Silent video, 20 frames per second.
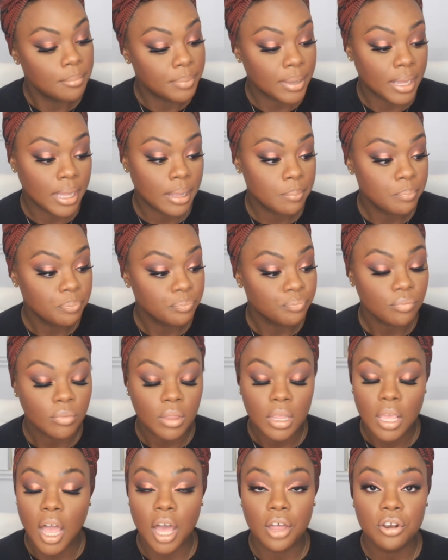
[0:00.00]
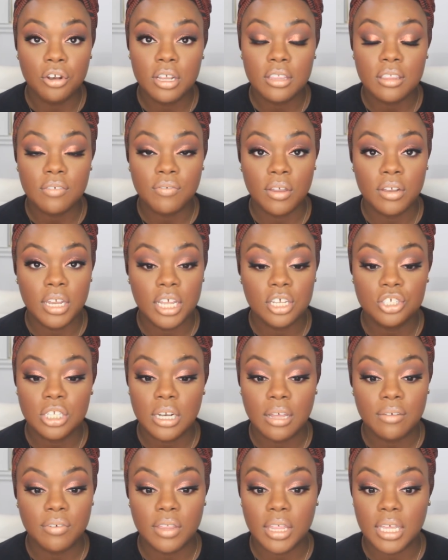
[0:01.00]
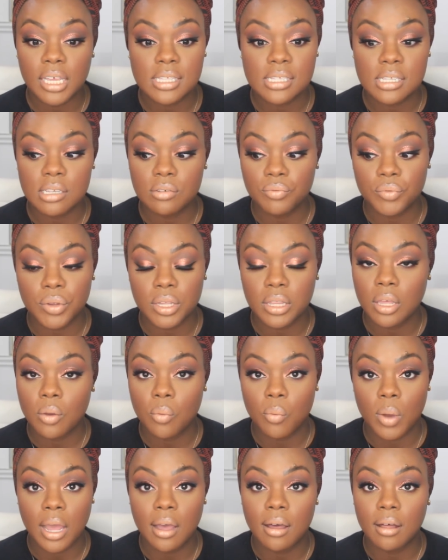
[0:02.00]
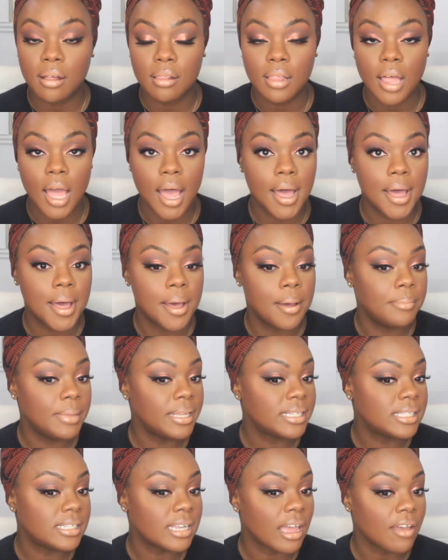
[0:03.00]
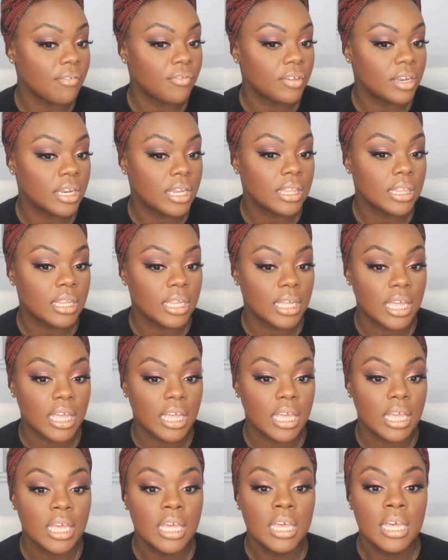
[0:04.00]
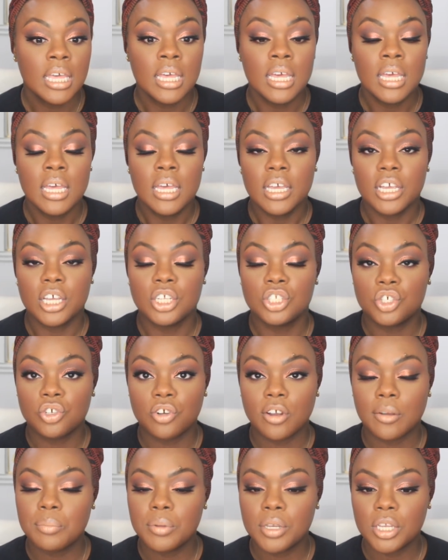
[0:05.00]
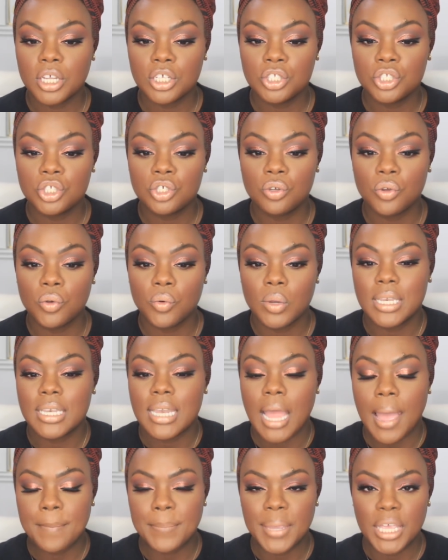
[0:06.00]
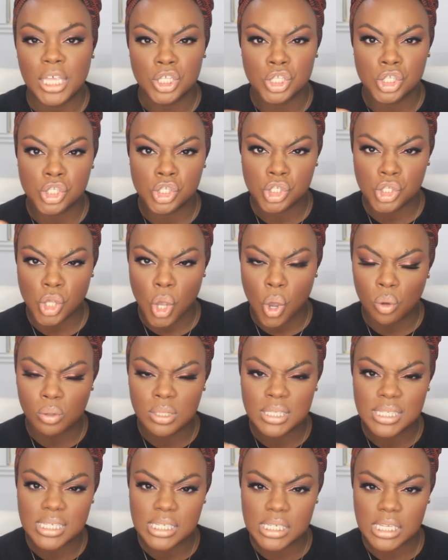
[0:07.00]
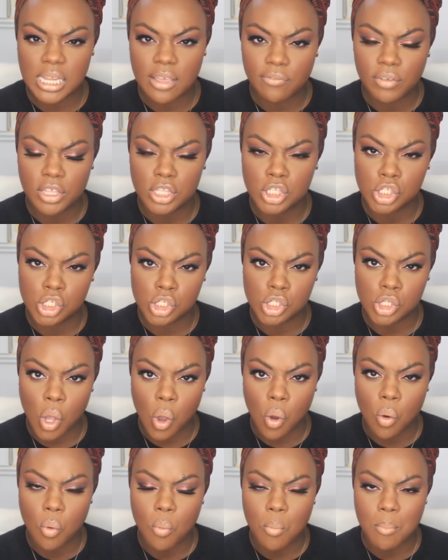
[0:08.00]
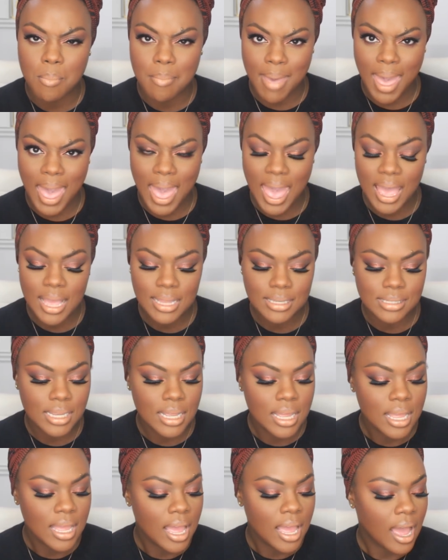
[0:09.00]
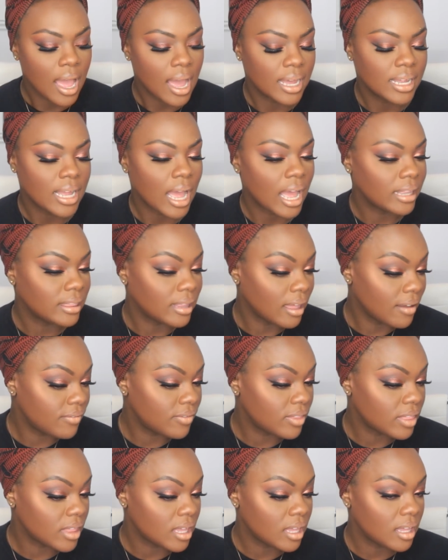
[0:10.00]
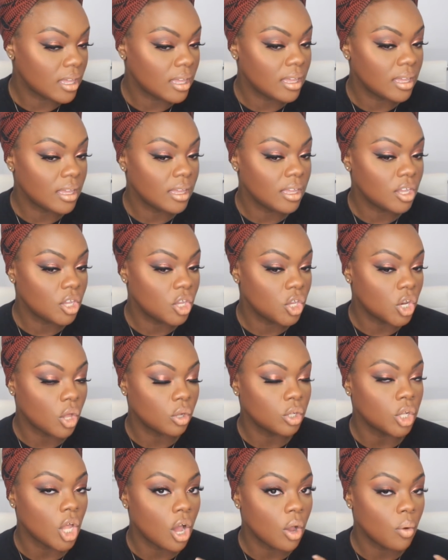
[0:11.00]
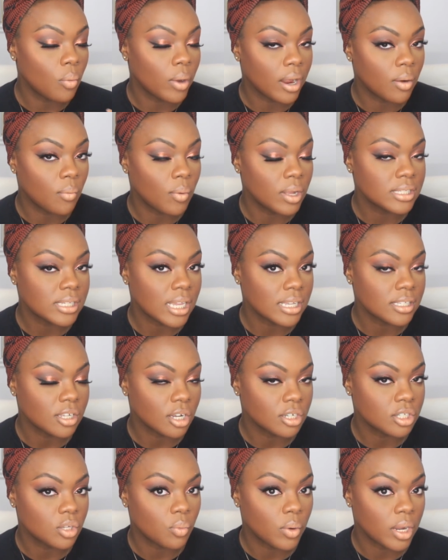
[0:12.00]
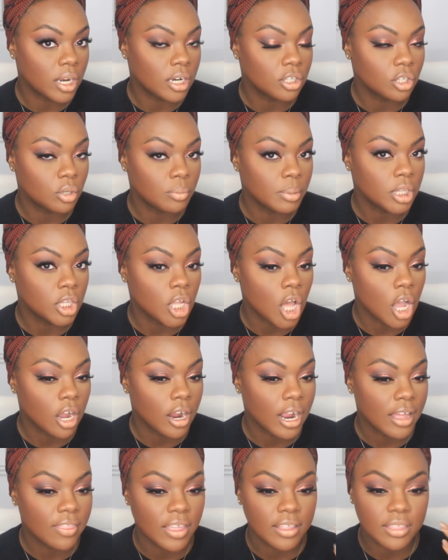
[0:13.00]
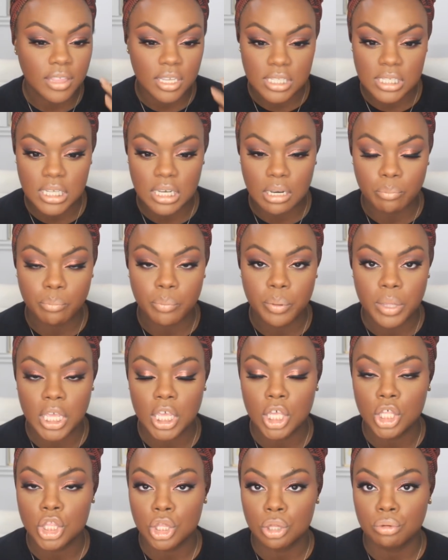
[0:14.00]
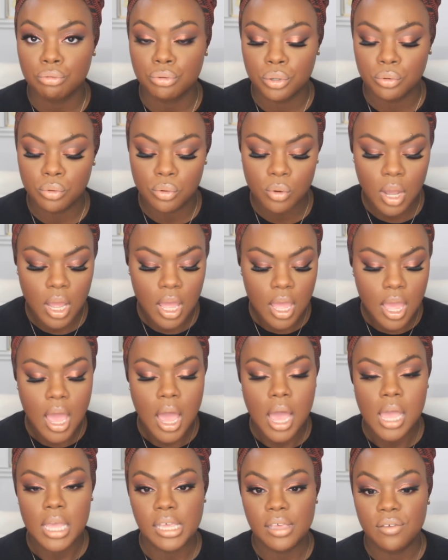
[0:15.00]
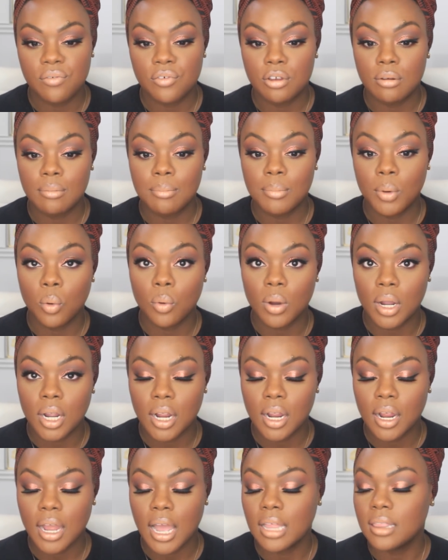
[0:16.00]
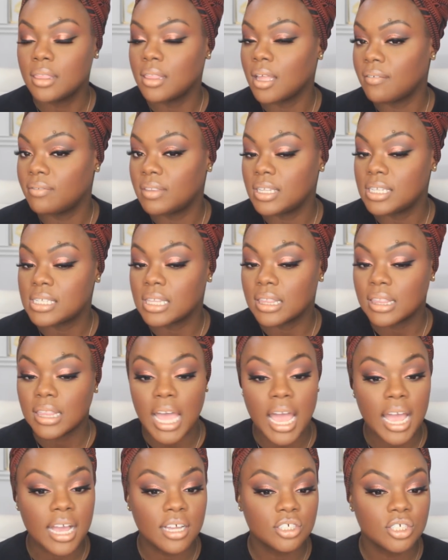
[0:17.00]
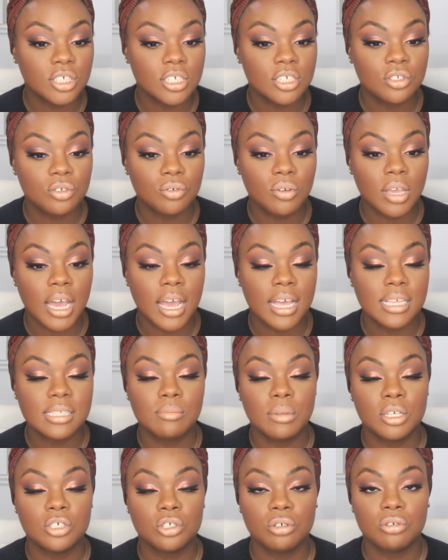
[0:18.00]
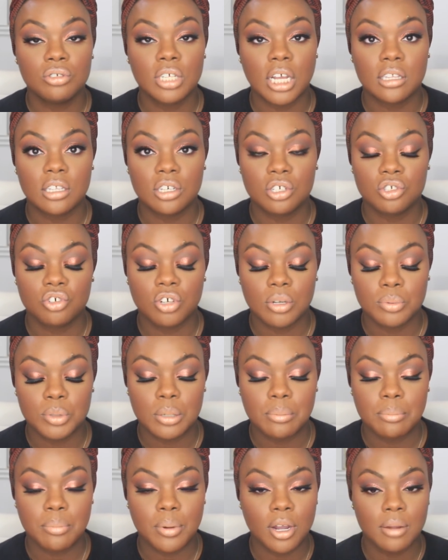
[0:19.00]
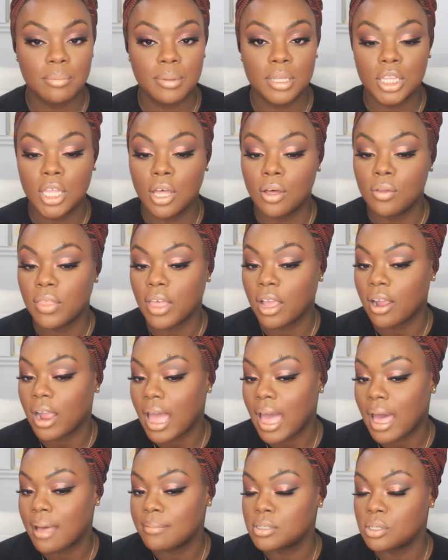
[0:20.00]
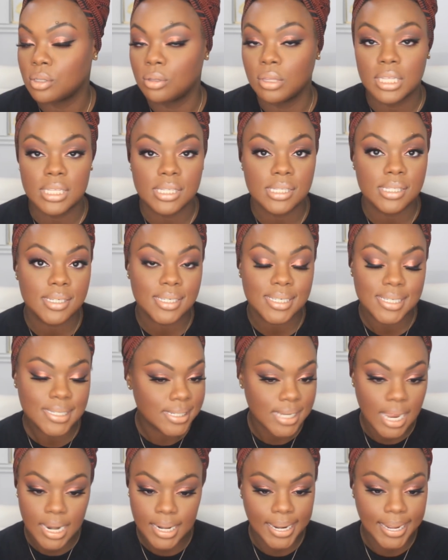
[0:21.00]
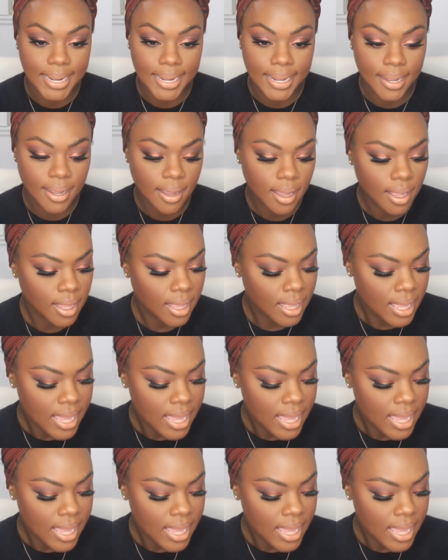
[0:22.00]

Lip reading: But underneath the foundation, I feel like it did really well. It's definitely contributing to it not being so stiff and so matte. I love the, you know, long wear. Once I start to wear it a little bit longer, I think that's gonna peek through even more. I love these lashes, you guys. Make sure you check the description bar below. They are absolutely stunning.